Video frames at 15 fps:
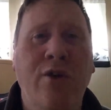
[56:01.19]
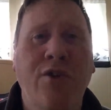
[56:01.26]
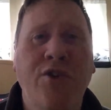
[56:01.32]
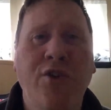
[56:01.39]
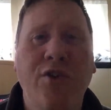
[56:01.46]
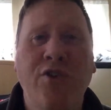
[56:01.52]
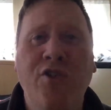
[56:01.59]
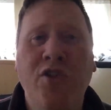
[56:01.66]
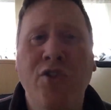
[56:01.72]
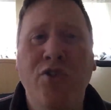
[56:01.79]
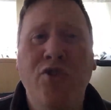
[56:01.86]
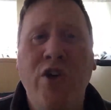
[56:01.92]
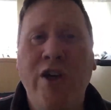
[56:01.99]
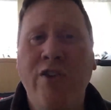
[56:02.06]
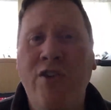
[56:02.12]
So there's two
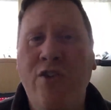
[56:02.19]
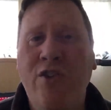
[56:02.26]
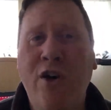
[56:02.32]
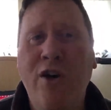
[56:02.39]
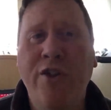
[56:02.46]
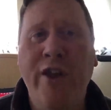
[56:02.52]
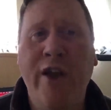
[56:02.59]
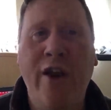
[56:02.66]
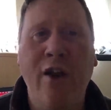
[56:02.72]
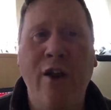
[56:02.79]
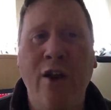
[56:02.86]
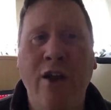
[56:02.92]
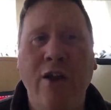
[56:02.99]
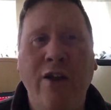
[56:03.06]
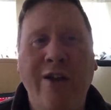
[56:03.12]
trains of thought there.
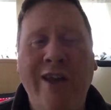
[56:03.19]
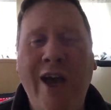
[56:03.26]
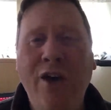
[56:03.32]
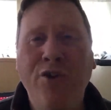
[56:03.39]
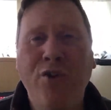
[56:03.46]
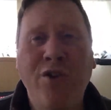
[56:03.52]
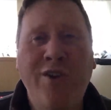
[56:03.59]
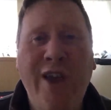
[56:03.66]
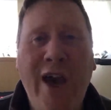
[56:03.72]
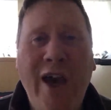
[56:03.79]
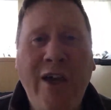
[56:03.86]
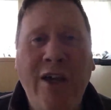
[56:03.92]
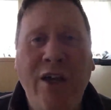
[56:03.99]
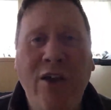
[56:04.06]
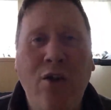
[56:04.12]

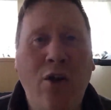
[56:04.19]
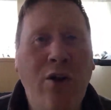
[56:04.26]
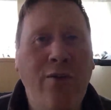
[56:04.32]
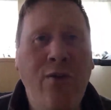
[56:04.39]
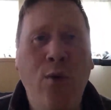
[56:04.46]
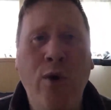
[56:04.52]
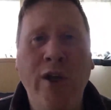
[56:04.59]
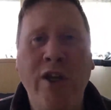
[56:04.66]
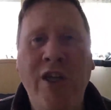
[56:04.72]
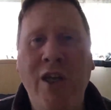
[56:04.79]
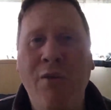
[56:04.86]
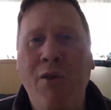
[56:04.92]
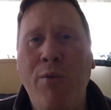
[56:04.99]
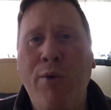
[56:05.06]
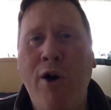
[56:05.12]
Counter-attacking, or if you want to
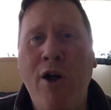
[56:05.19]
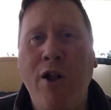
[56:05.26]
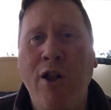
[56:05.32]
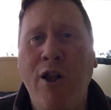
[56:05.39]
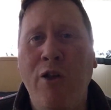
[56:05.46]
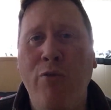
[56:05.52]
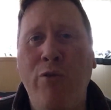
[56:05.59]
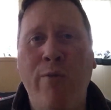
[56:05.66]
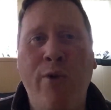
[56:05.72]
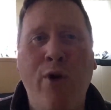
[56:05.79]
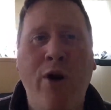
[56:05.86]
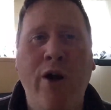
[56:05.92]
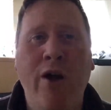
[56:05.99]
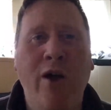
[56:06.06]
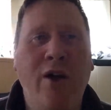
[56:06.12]
keep the ball a little bit
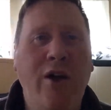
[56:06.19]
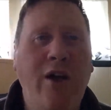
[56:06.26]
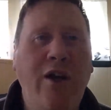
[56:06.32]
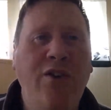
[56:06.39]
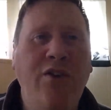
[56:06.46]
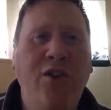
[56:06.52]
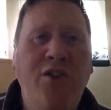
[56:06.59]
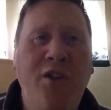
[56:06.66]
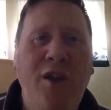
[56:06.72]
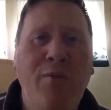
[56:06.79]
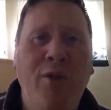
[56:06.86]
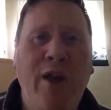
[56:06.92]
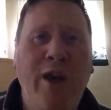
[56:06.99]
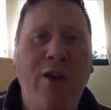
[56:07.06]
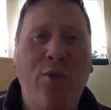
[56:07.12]
more. It just seemed
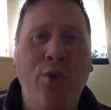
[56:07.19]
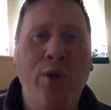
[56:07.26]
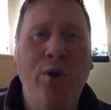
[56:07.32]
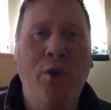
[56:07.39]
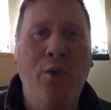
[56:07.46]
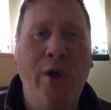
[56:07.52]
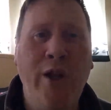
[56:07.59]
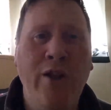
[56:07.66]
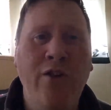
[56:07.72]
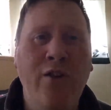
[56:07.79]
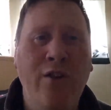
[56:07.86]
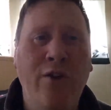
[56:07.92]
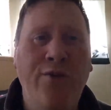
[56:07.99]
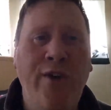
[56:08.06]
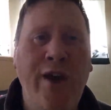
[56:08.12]
like we were willing to
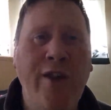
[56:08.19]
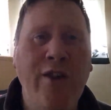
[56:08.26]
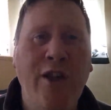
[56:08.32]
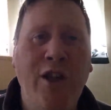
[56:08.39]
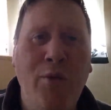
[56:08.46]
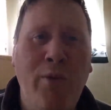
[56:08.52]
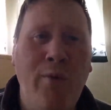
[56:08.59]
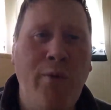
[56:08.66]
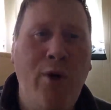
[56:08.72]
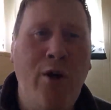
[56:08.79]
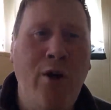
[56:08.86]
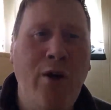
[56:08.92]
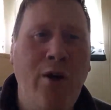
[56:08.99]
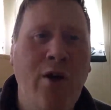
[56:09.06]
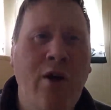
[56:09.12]
defend a little bit
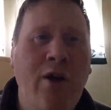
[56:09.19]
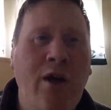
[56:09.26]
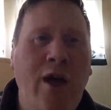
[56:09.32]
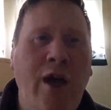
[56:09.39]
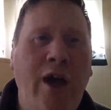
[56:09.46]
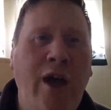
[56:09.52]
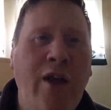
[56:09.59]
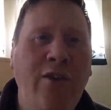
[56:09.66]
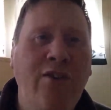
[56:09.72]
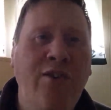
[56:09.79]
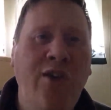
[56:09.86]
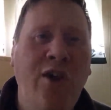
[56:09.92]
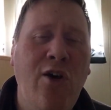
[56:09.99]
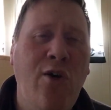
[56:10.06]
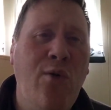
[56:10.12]
more. And
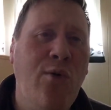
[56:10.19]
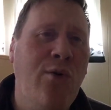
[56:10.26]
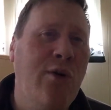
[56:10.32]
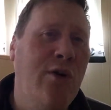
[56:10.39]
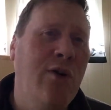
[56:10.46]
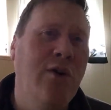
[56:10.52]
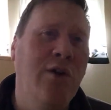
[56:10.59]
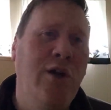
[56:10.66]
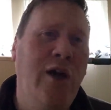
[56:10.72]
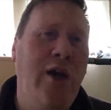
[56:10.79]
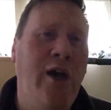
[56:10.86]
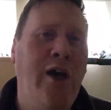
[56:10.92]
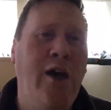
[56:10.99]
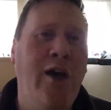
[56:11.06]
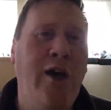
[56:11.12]
so
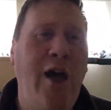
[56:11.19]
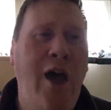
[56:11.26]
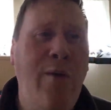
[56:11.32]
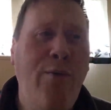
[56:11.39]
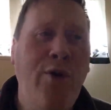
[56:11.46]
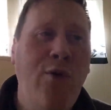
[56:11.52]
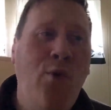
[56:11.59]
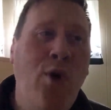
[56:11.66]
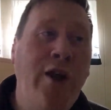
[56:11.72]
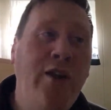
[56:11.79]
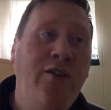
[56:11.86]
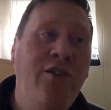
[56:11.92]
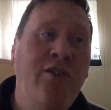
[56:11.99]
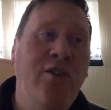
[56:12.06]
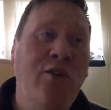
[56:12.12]
Emery wanted
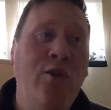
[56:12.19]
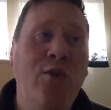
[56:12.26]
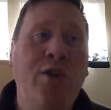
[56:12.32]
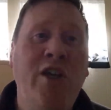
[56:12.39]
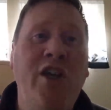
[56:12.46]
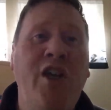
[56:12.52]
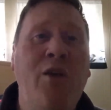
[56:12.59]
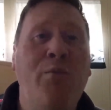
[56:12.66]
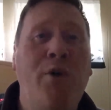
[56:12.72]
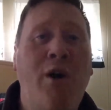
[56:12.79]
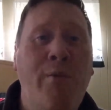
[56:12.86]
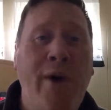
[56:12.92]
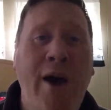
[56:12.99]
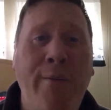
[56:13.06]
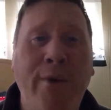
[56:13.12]
to keep
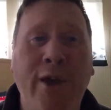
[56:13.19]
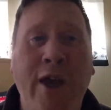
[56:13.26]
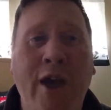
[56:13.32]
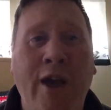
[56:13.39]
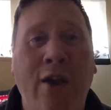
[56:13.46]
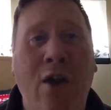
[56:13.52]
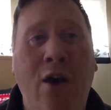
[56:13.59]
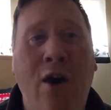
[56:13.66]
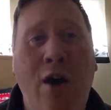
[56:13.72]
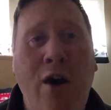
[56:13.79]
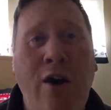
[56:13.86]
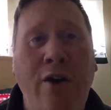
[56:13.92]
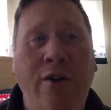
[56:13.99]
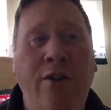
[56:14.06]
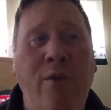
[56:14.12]
Aubameyang
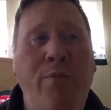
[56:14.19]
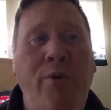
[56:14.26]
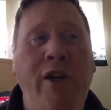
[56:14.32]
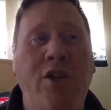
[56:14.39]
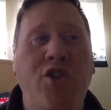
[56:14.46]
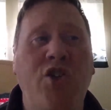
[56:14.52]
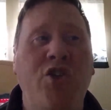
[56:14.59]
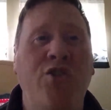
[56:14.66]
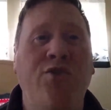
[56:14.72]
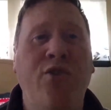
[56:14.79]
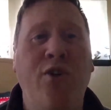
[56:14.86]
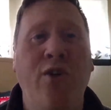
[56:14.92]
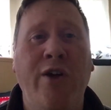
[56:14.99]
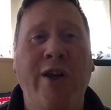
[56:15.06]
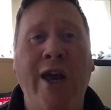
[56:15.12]
on the pitch
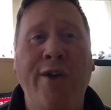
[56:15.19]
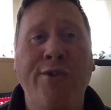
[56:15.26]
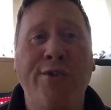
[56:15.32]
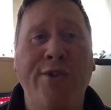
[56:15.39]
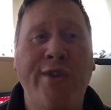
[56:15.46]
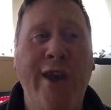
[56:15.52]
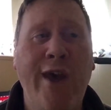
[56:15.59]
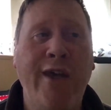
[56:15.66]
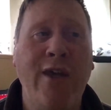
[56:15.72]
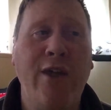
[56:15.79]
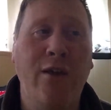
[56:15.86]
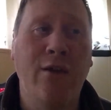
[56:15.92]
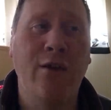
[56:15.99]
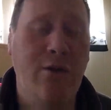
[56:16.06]
for counter-attacking.